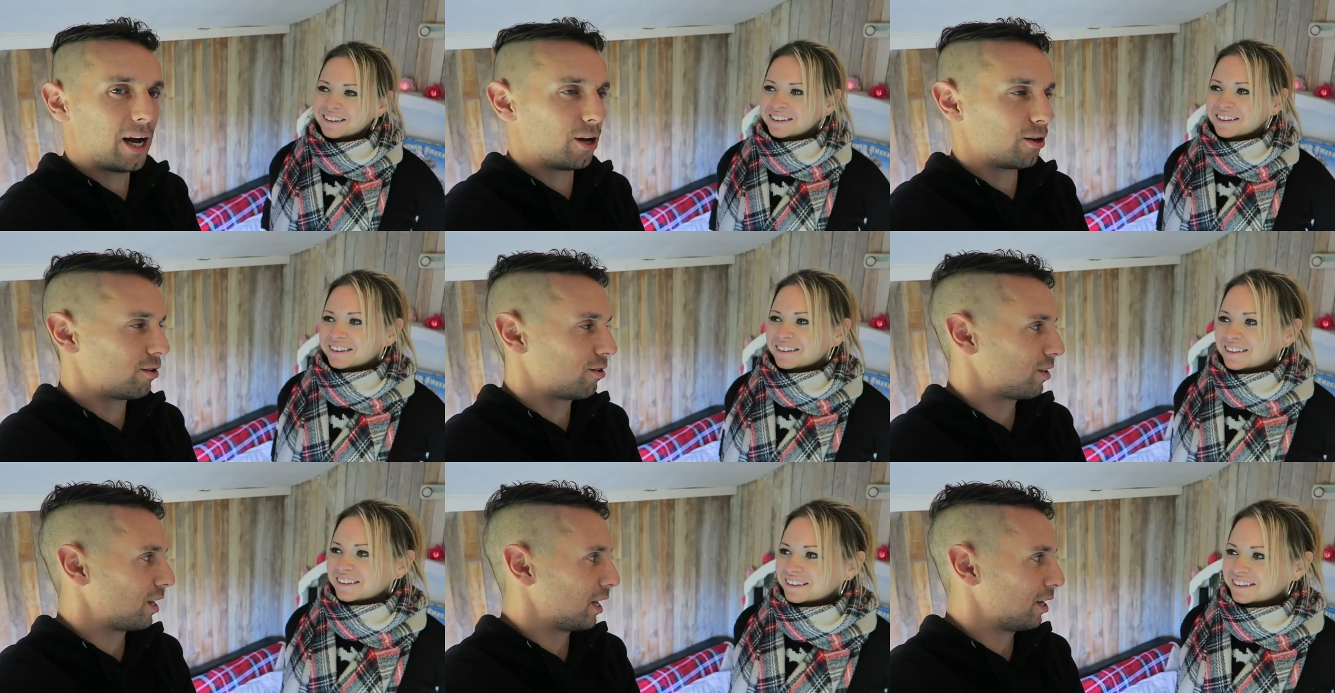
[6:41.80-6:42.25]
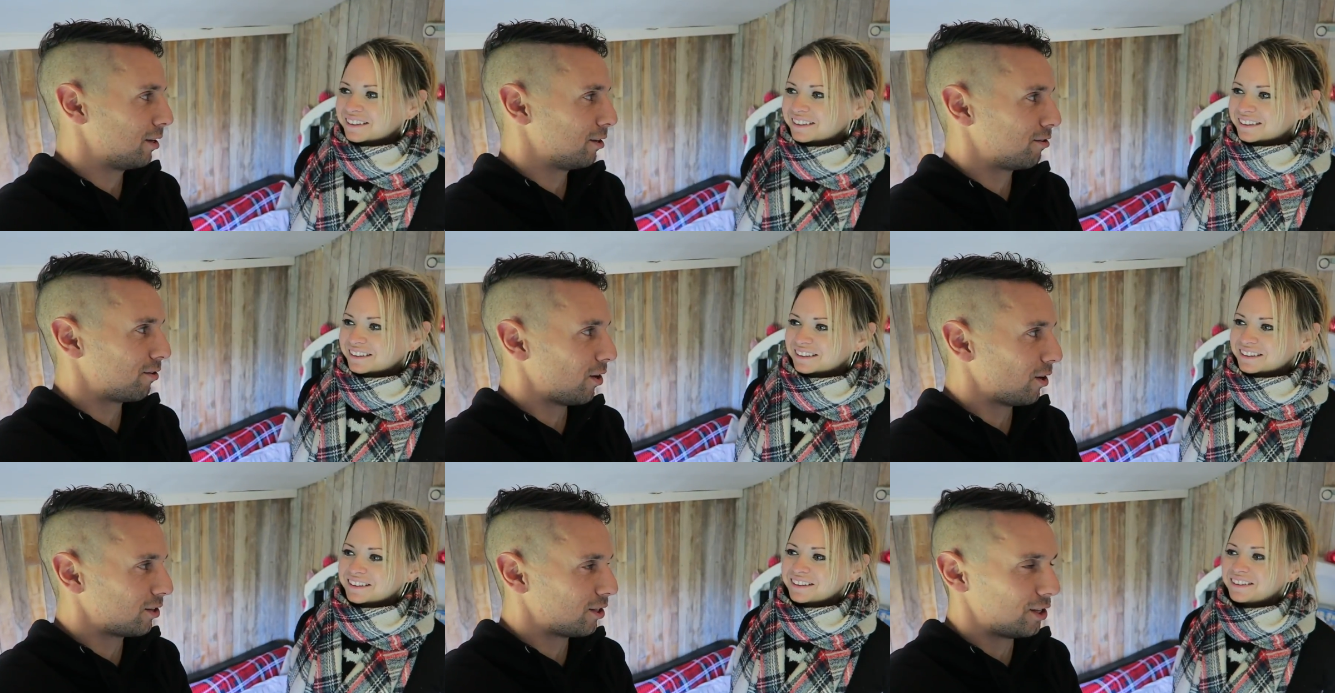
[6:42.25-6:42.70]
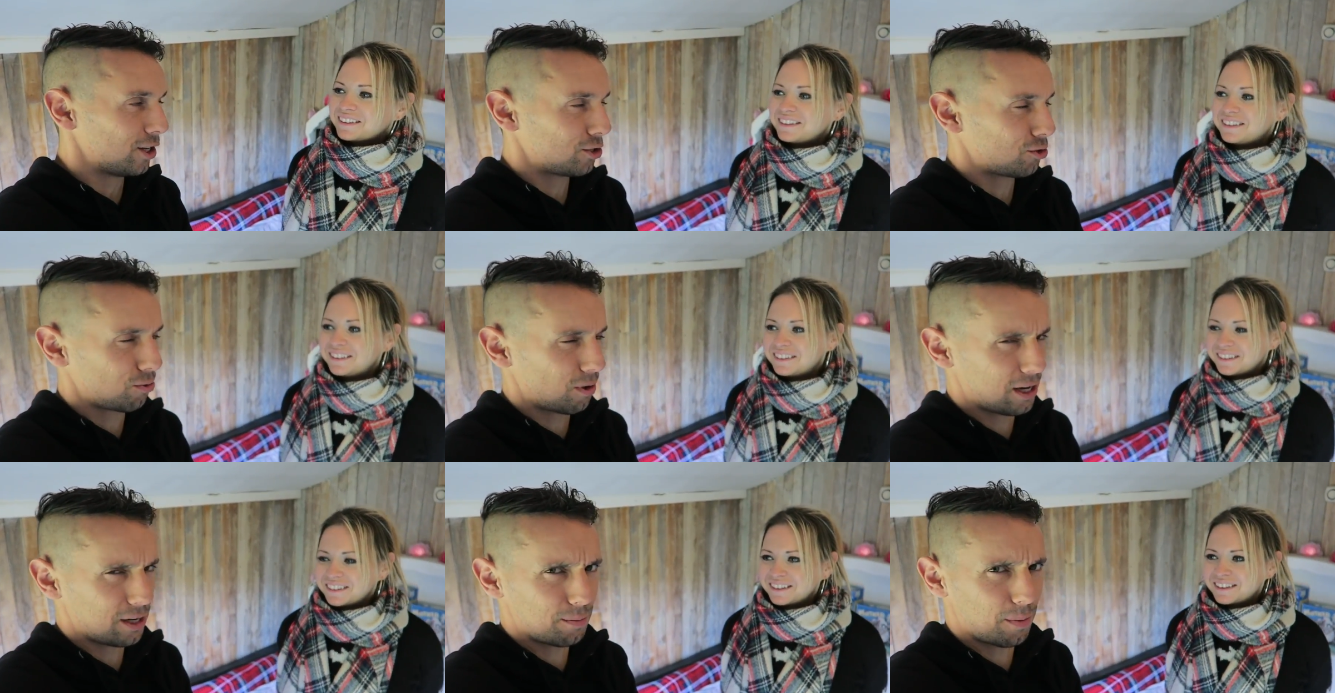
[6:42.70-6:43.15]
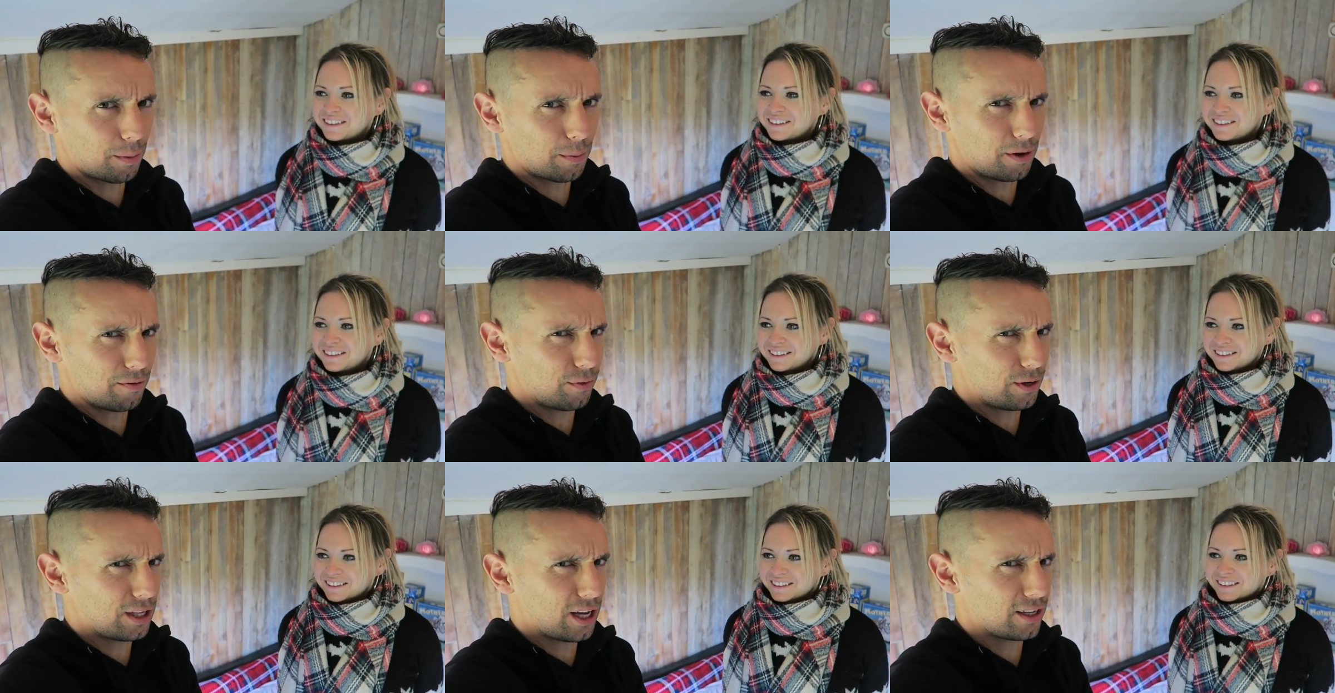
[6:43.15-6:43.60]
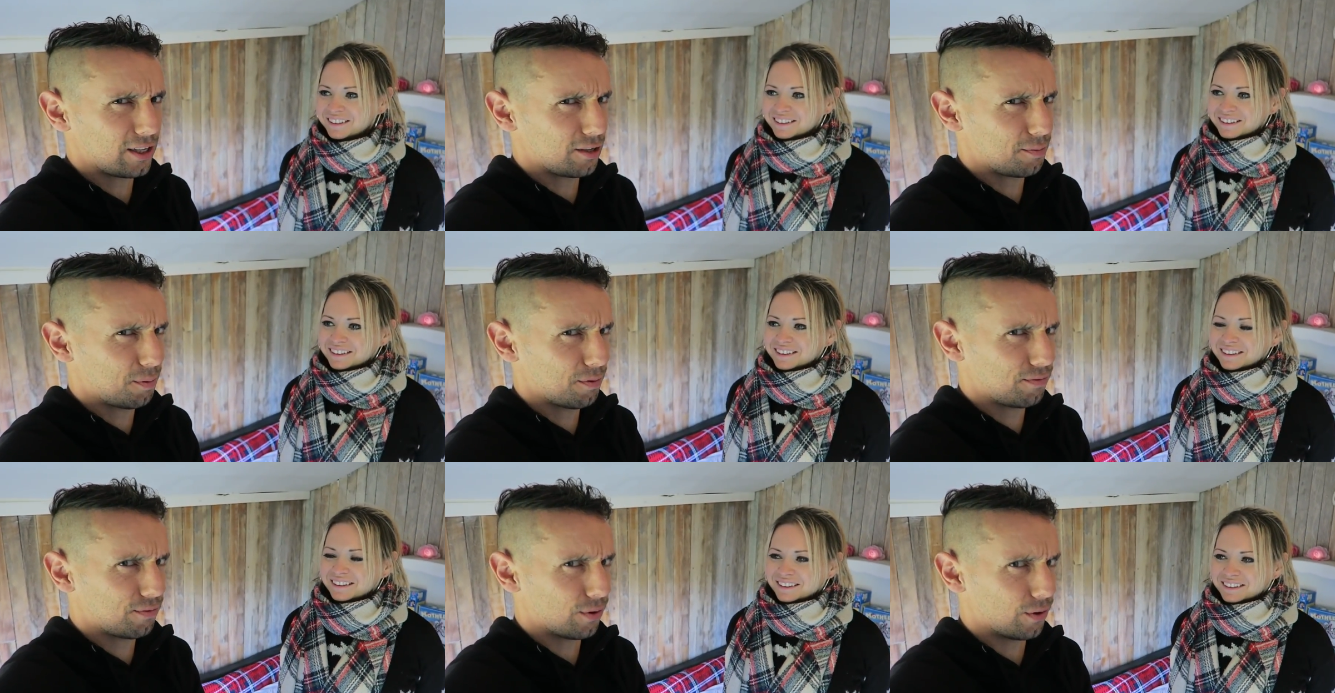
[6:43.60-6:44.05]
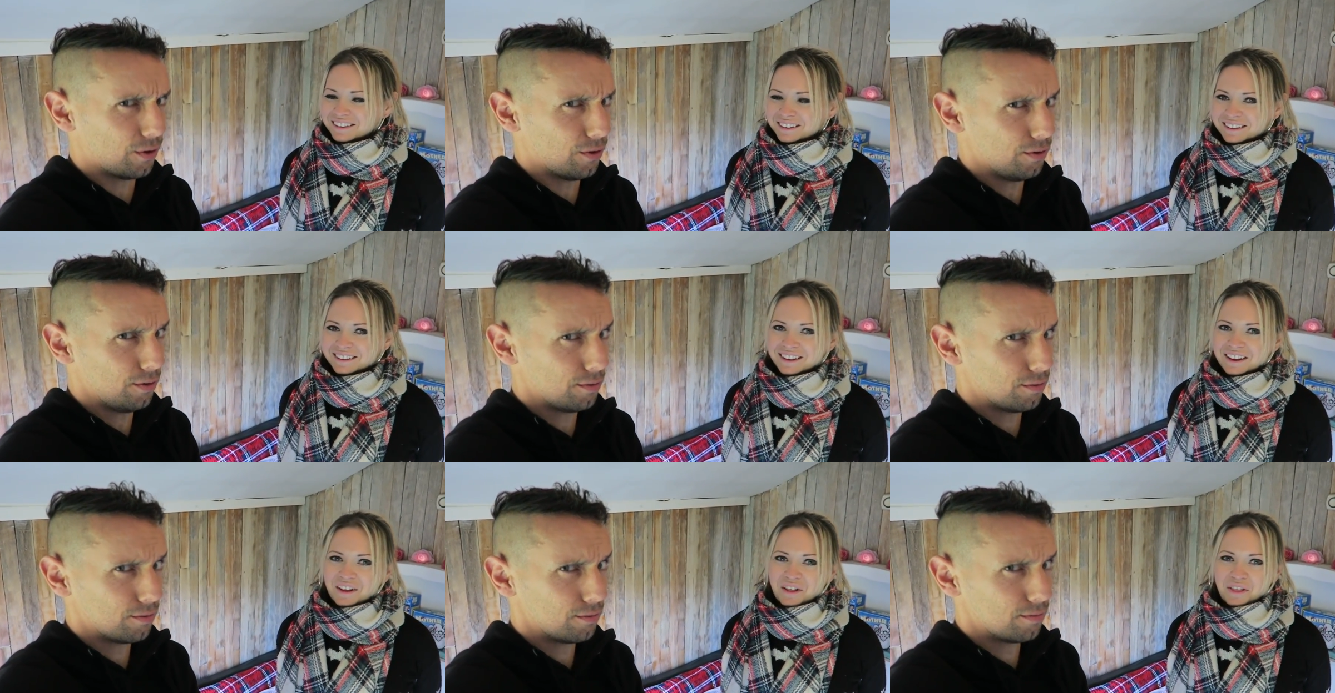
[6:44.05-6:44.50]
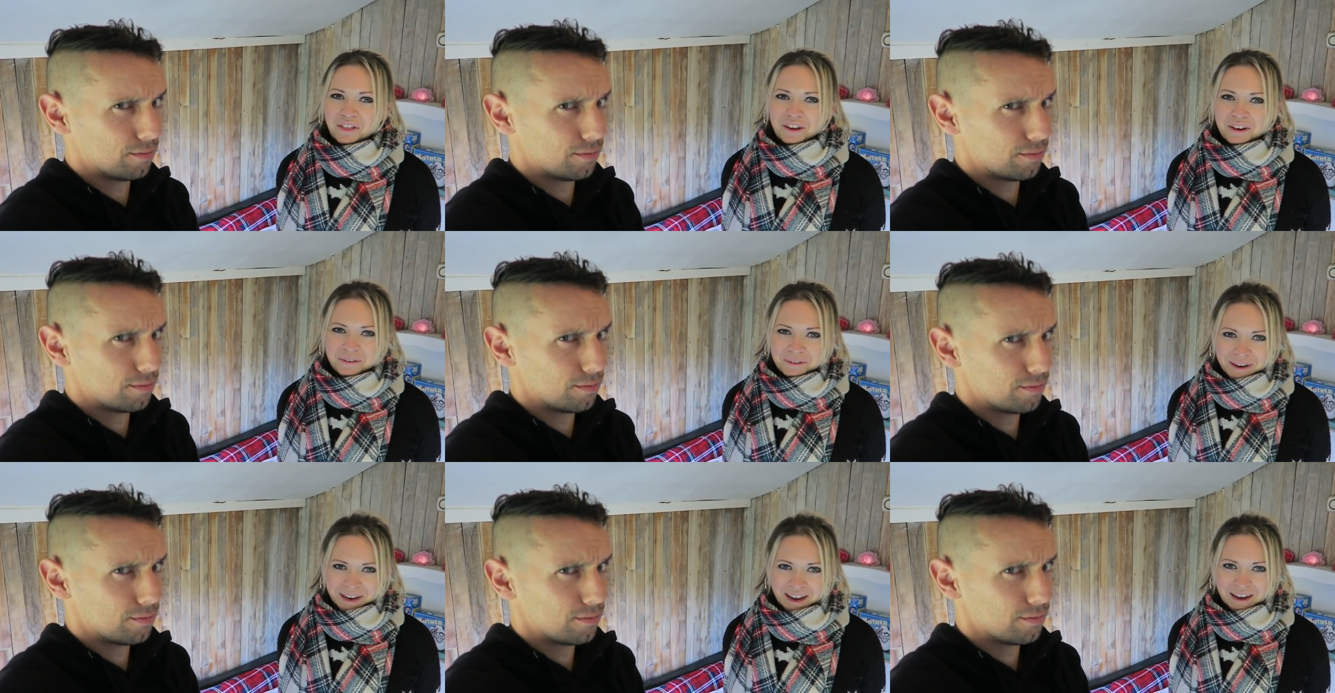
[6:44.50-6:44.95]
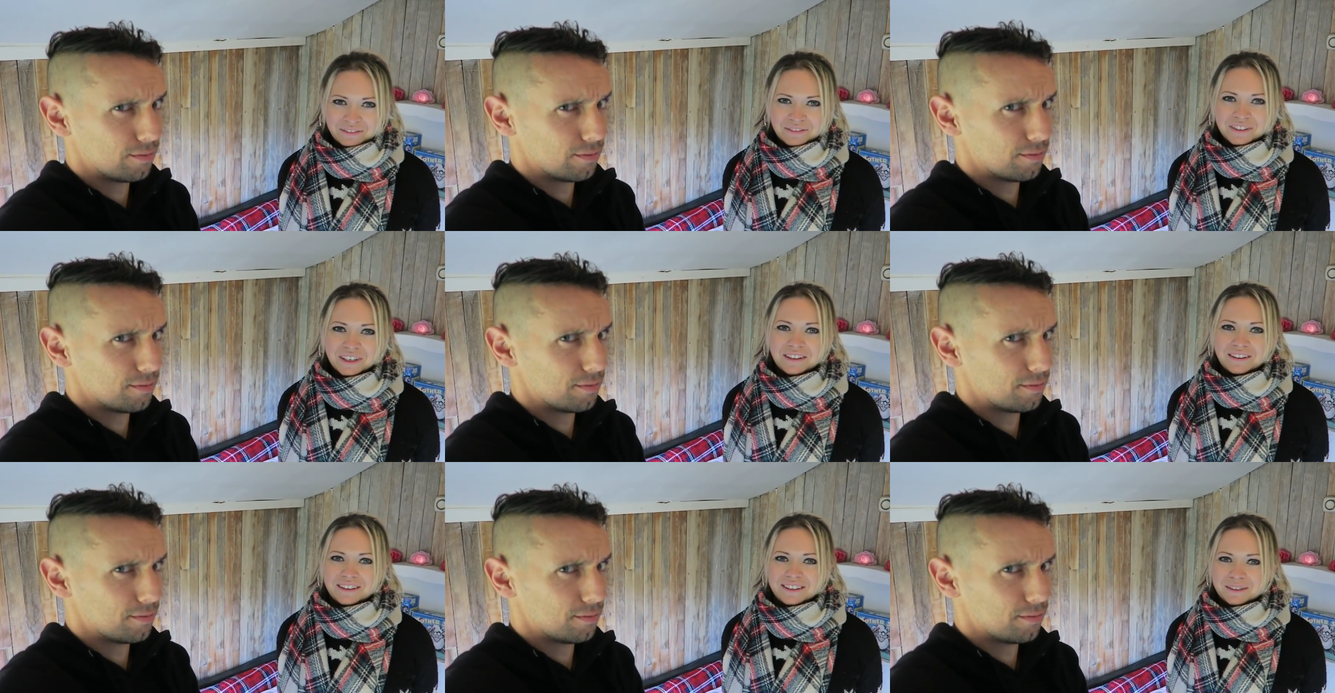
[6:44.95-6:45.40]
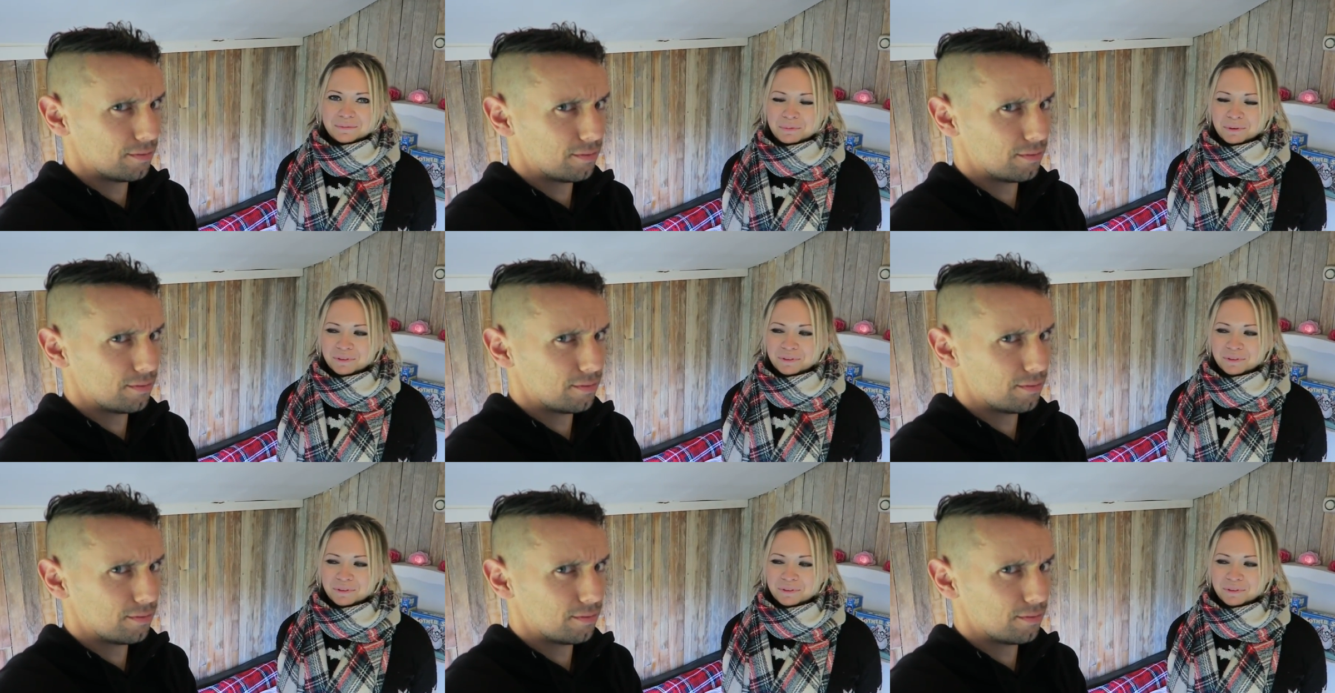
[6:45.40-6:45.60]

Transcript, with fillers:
Speaker 1: house thing is starting a trend, Mummy. Have we done this before?
Speaker 2: I think we have done this